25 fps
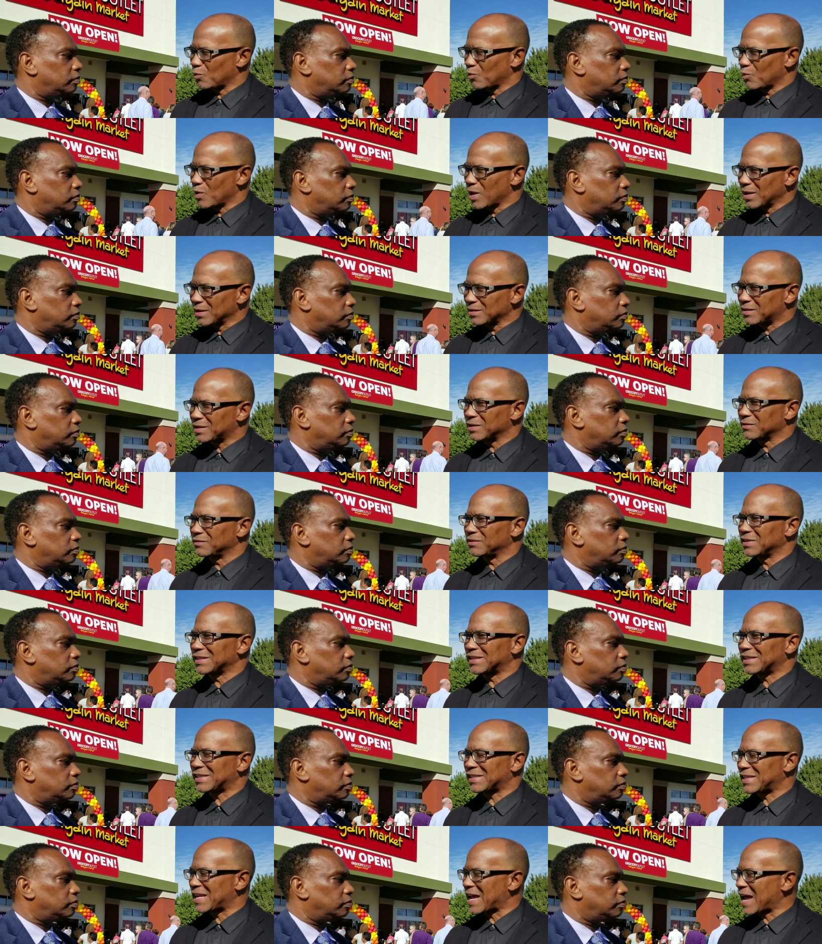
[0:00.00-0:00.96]

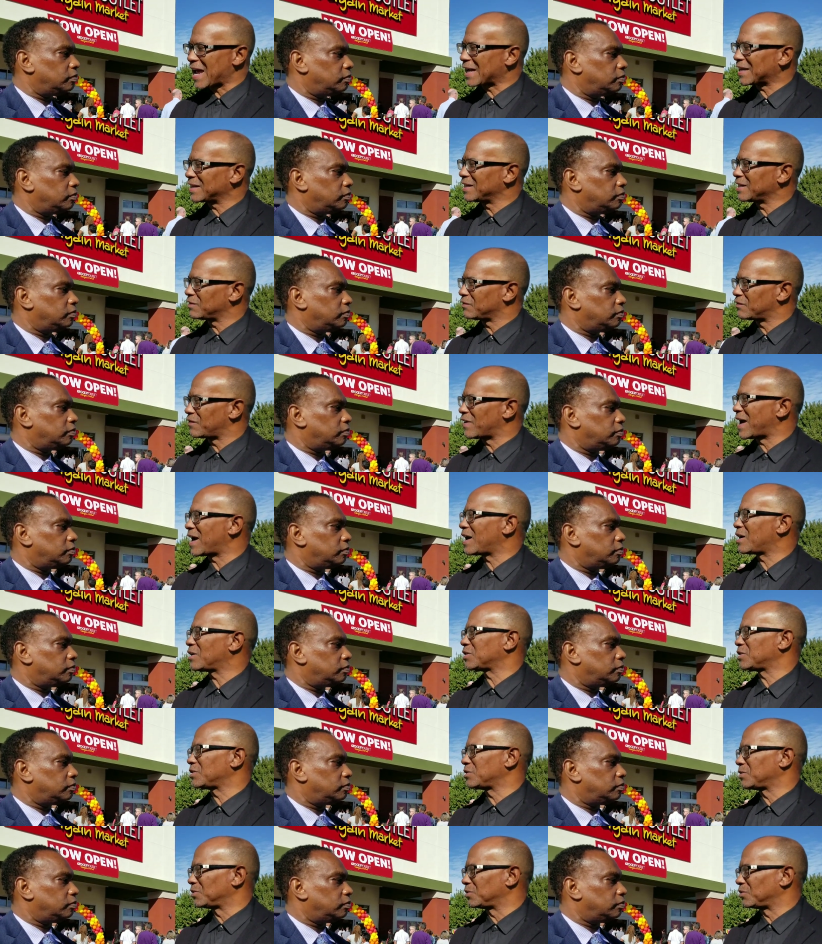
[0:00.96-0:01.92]
Speaker 1: relatively stagnant
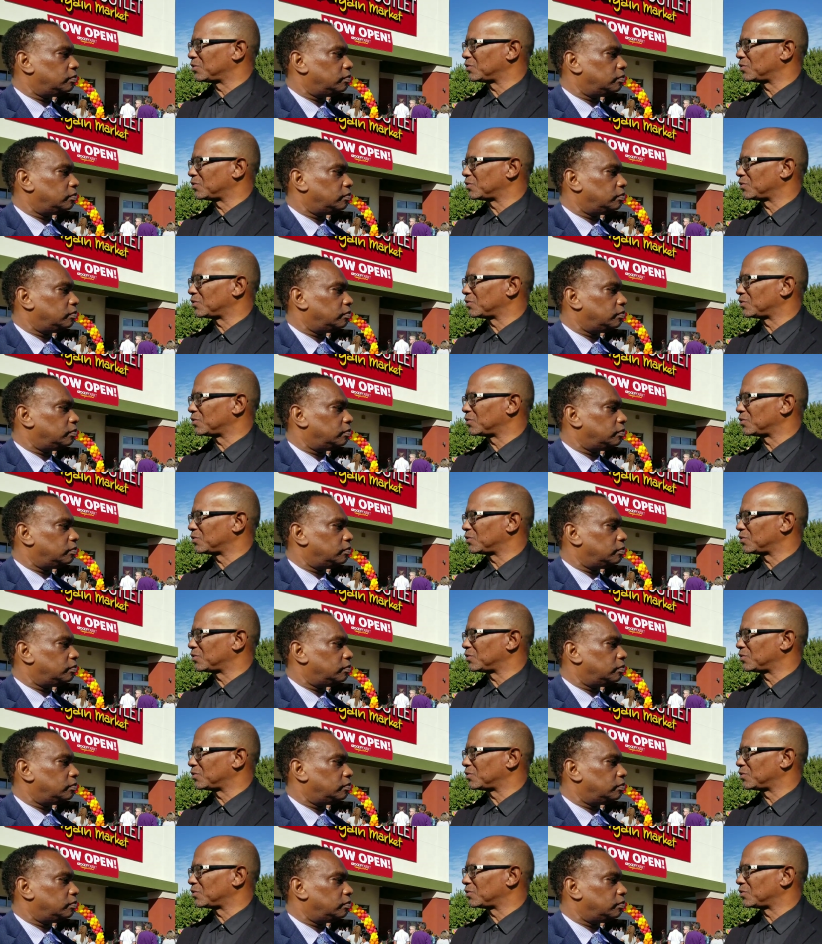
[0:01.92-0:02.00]
values,